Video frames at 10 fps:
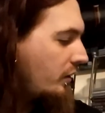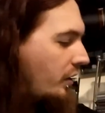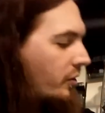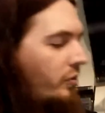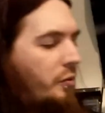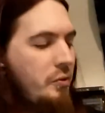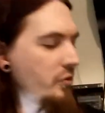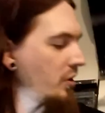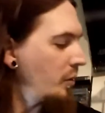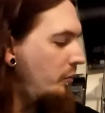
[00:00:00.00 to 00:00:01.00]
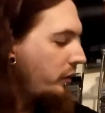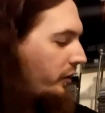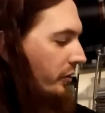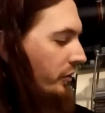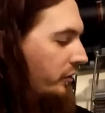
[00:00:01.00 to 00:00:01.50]
Next up is a
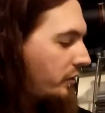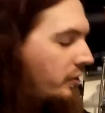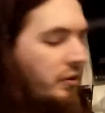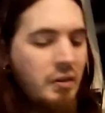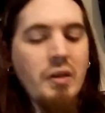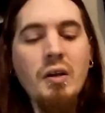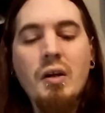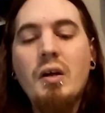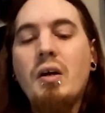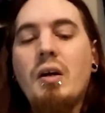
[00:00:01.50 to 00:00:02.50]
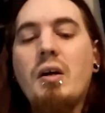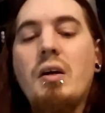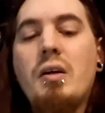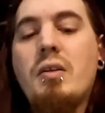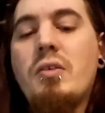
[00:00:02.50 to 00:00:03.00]
compilation.
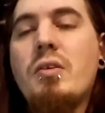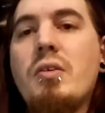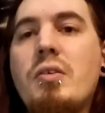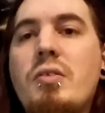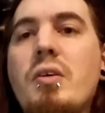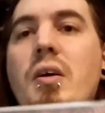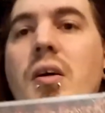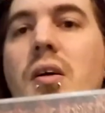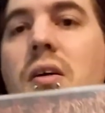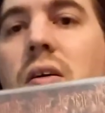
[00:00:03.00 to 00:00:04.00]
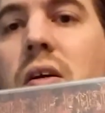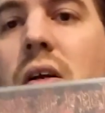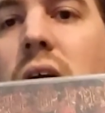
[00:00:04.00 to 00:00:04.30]
This is uh,